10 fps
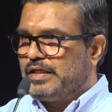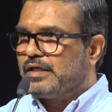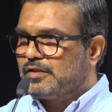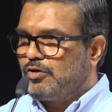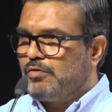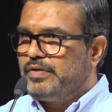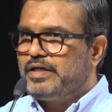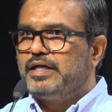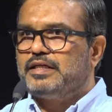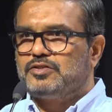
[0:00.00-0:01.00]
economic
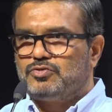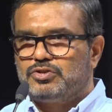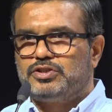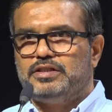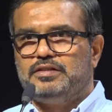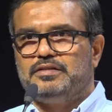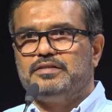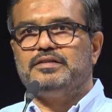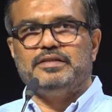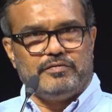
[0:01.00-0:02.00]
and social
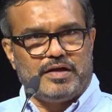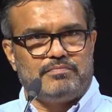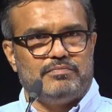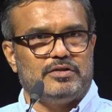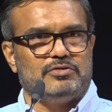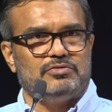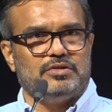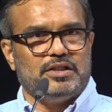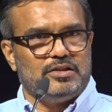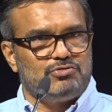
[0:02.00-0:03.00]
development
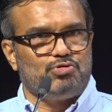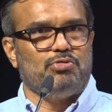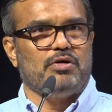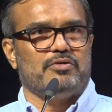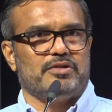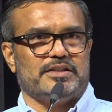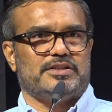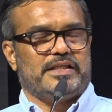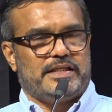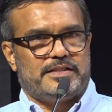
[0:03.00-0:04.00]
throughout the
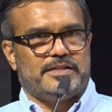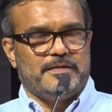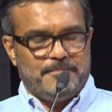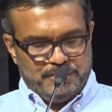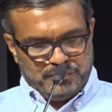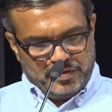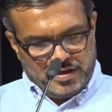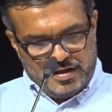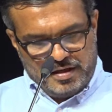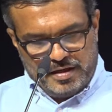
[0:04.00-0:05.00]
state.
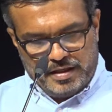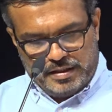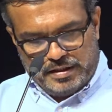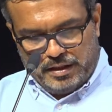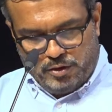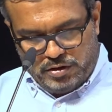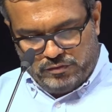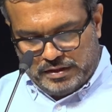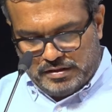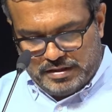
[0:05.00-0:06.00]
And along
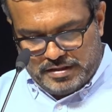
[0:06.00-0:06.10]
with